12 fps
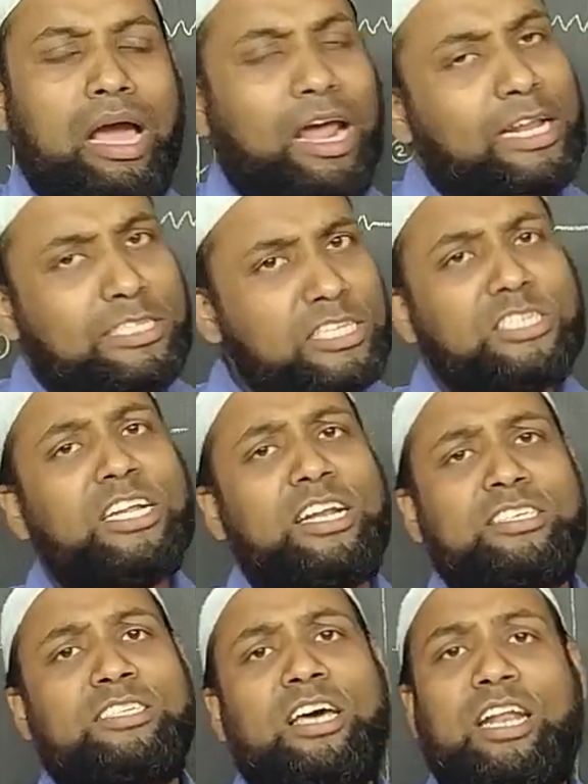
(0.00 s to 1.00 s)
A
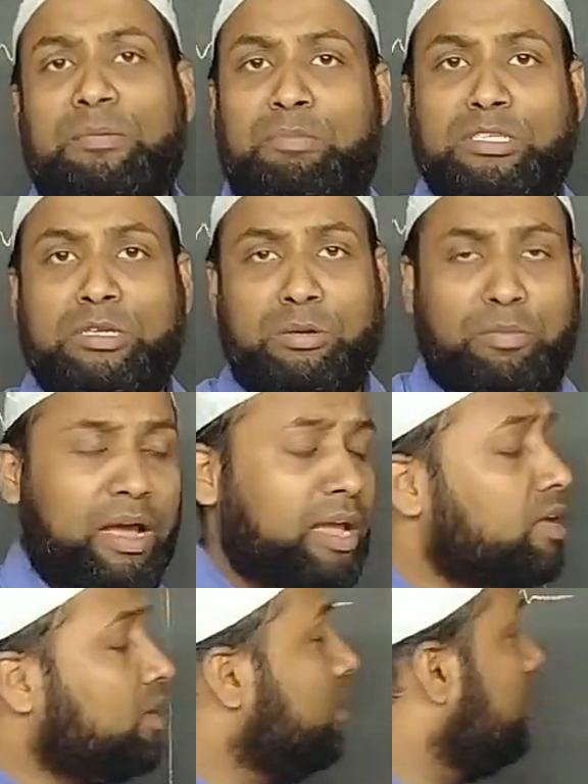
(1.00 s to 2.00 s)
resistor is represented
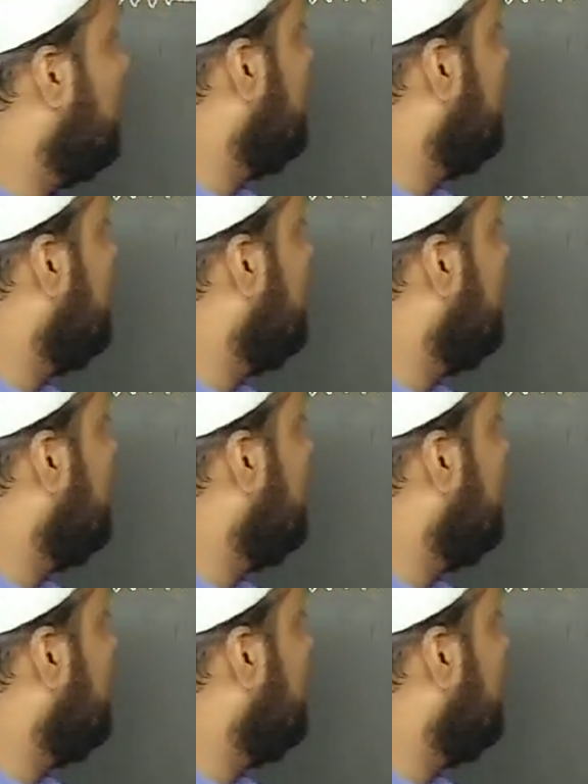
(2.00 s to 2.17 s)
by